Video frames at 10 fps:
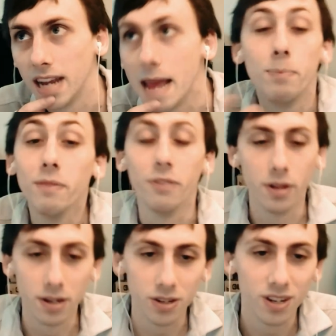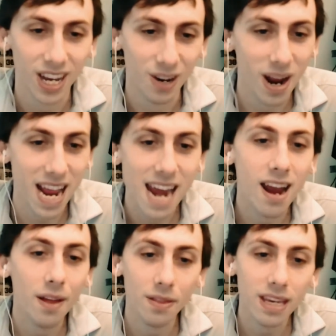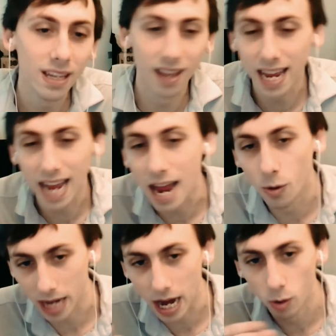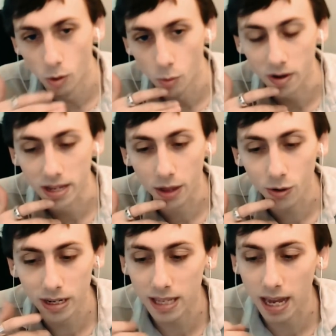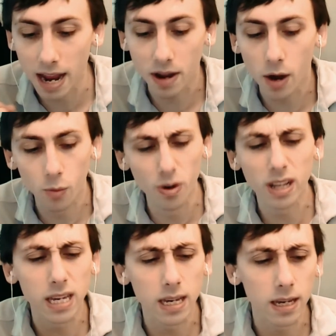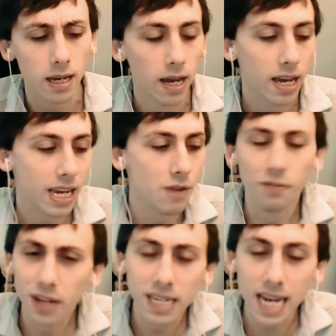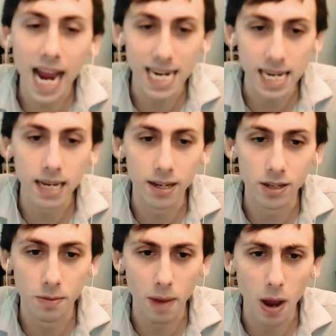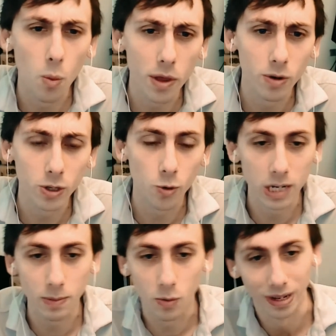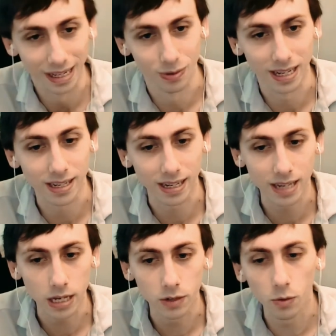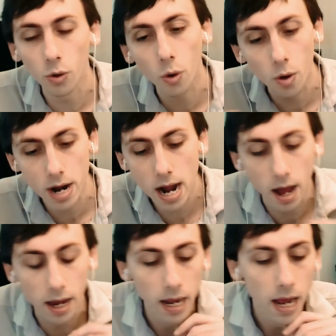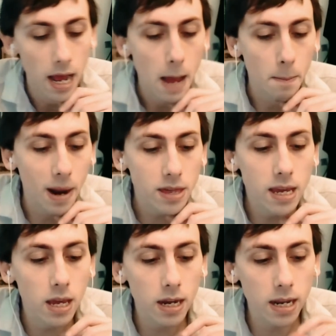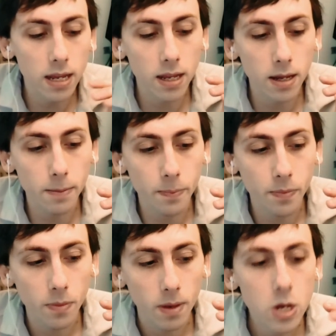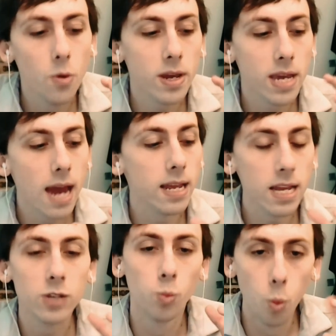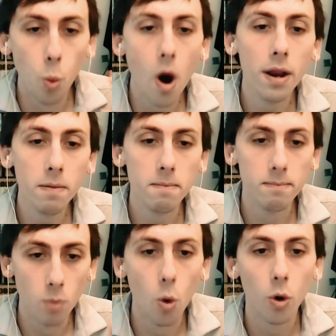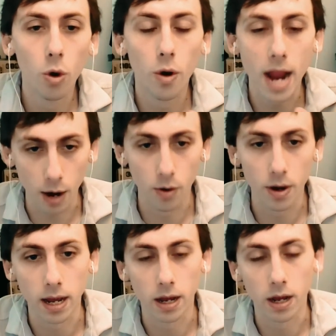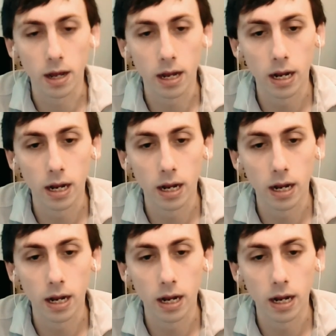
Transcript: ambivalent, right? And not in the like I don't care one way or the other. It's that I've got really conflicting ideas about whether it's going to be really really successful or not. But I think again, it's one more area